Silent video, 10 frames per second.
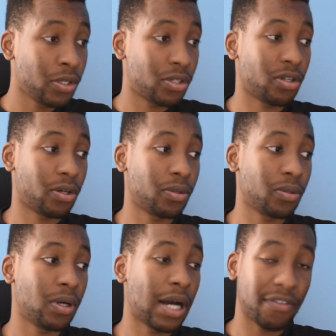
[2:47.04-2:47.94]

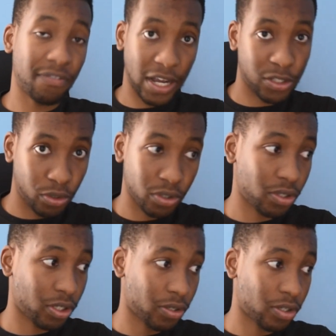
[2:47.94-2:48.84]
So I advise you
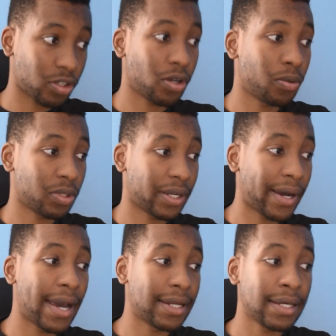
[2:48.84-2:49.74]
to consult the
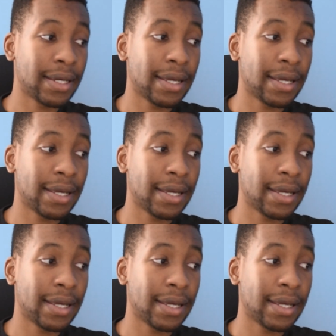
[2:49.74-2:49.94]
guide